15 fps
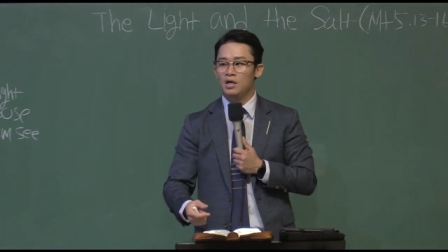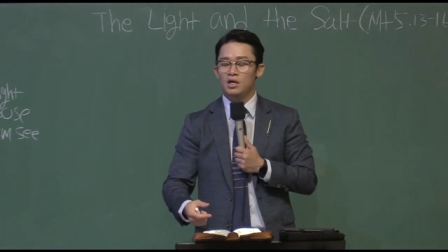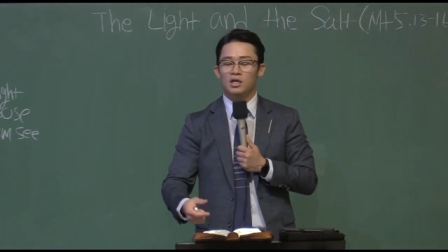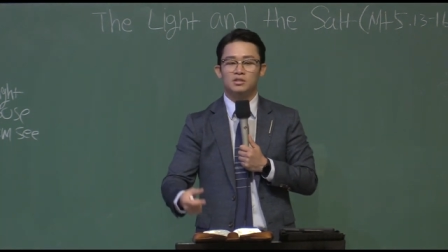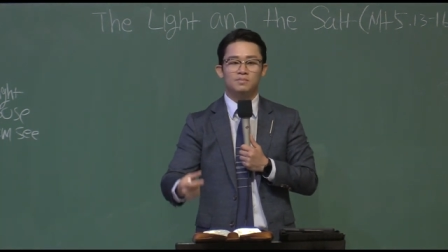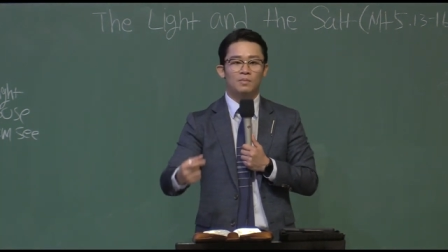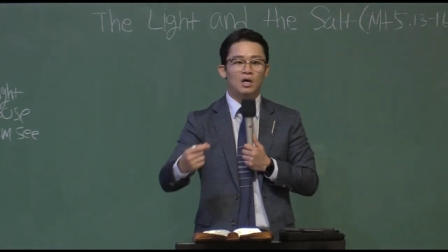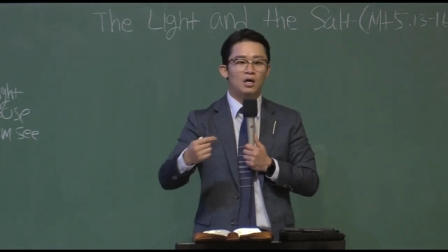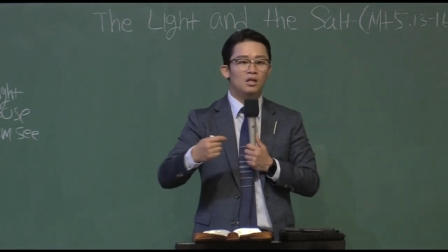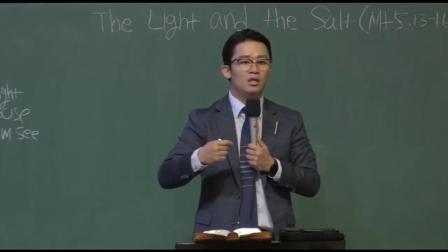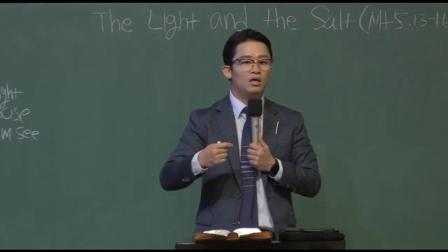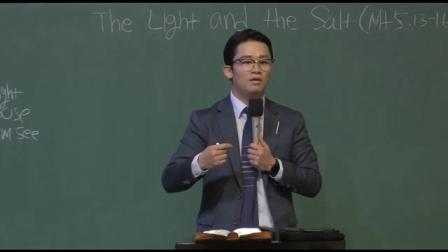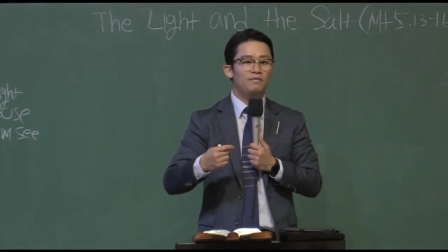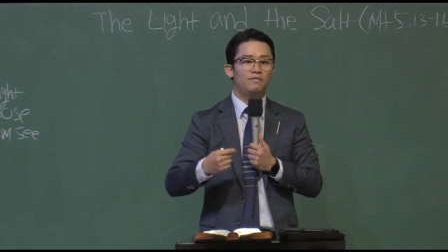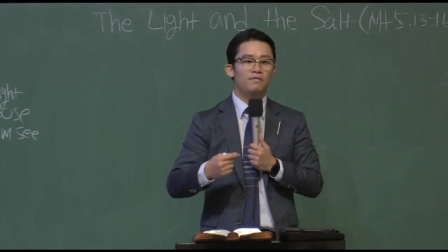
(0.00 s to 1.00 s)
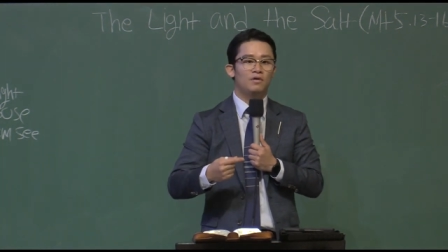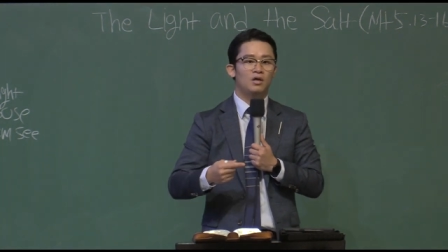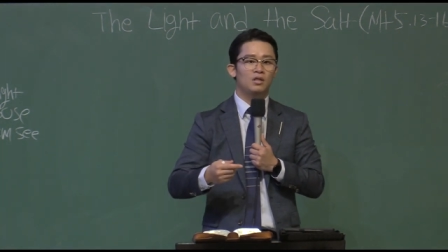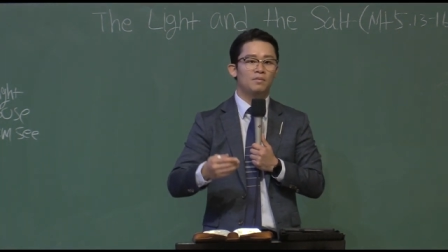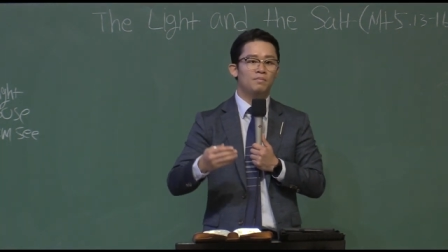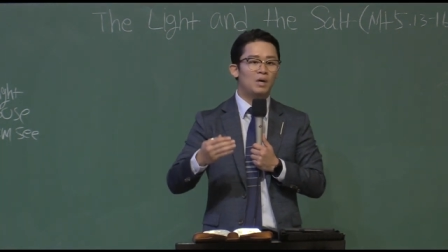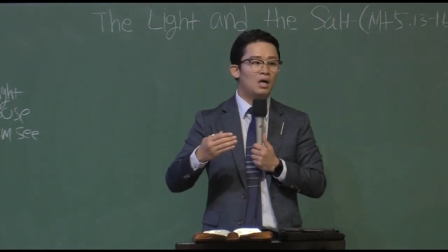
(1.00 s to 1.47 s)
it's my life
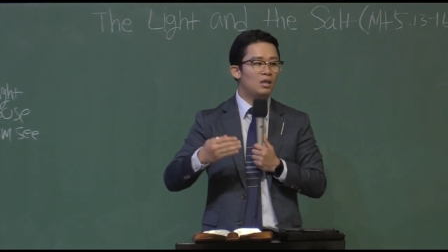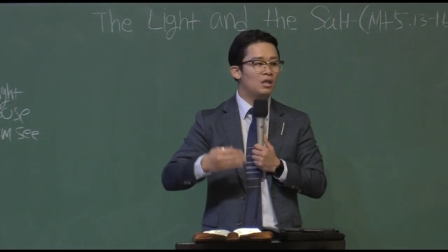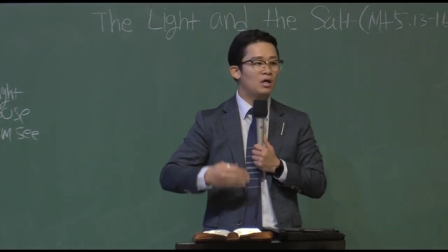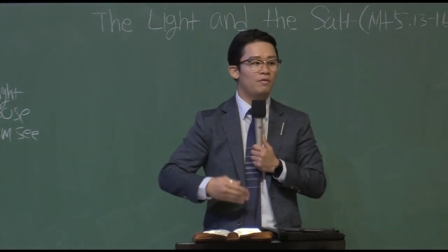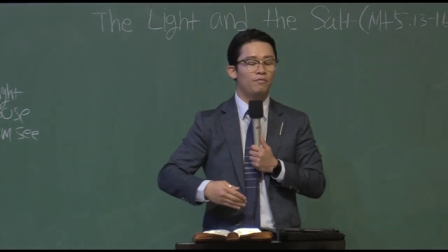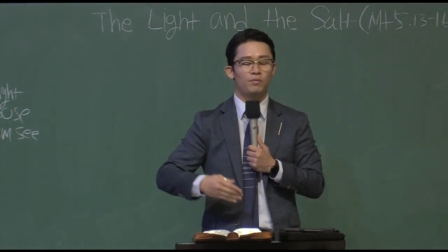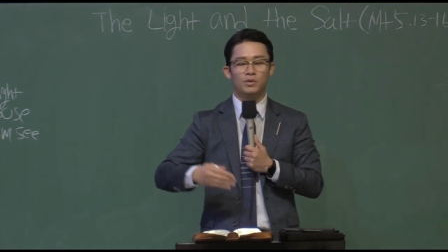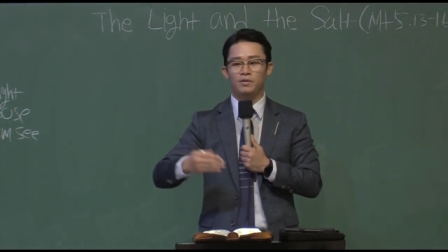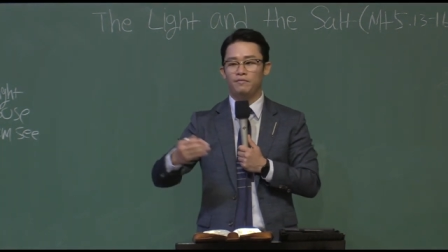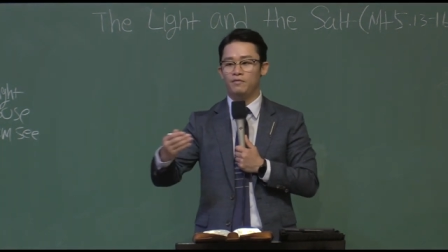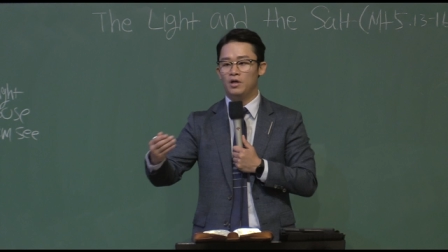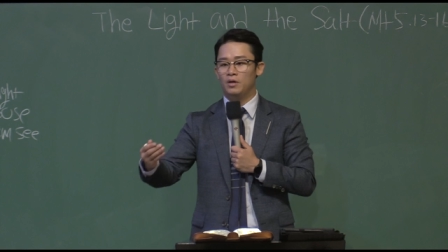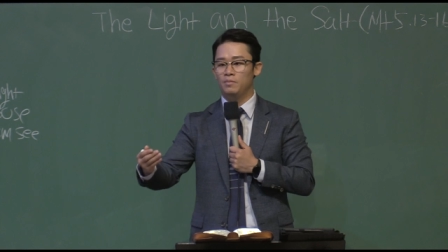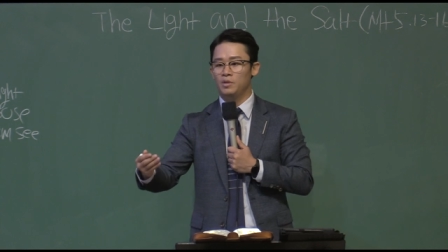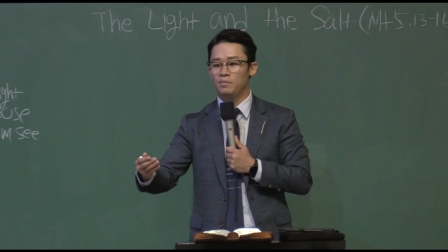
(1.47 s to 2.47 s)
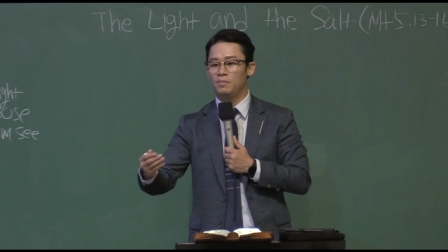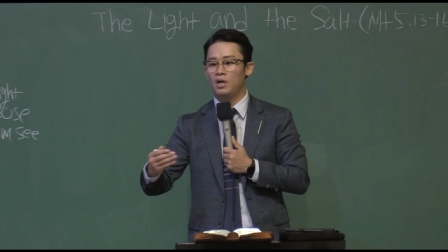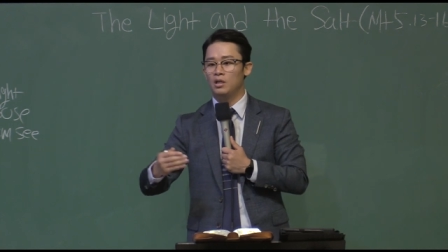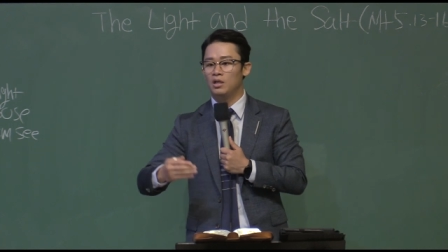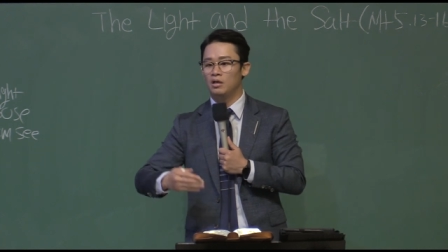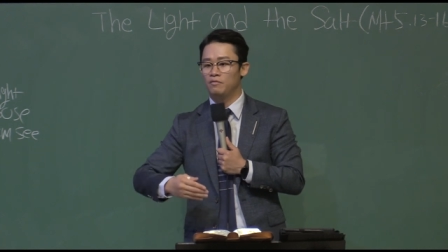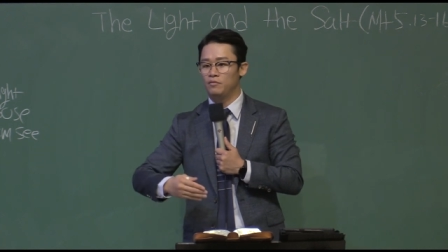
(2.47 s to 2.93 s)
and my life with the family, my
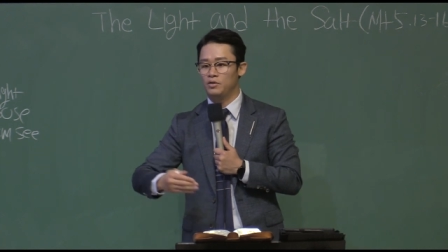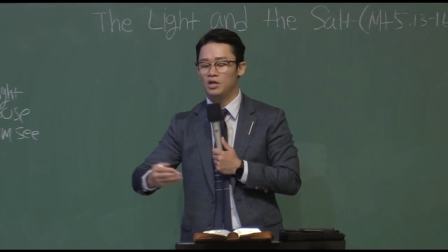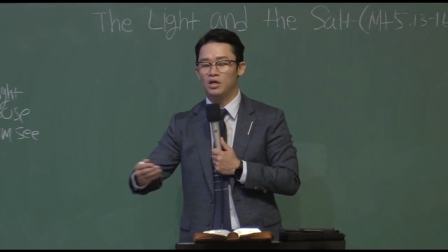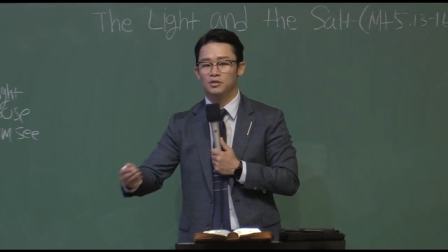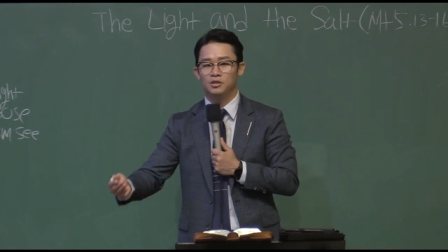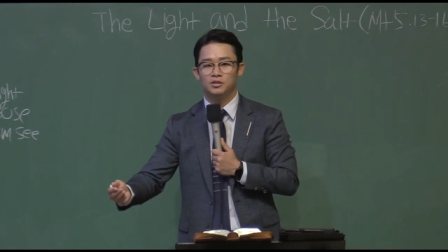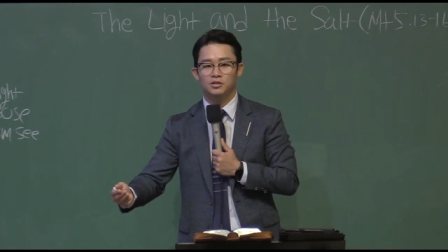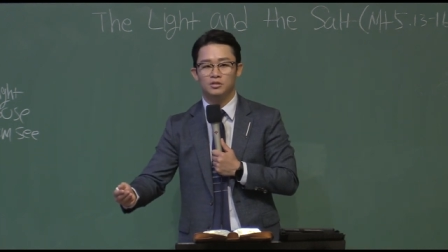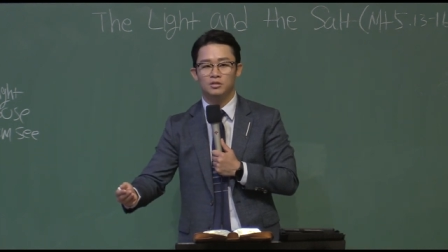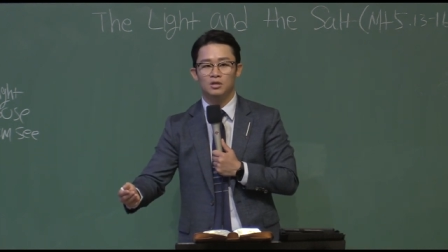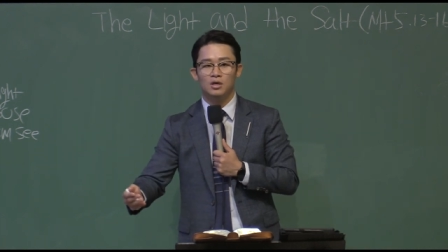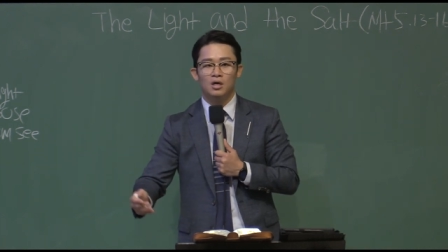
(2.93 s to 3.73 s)
life with others.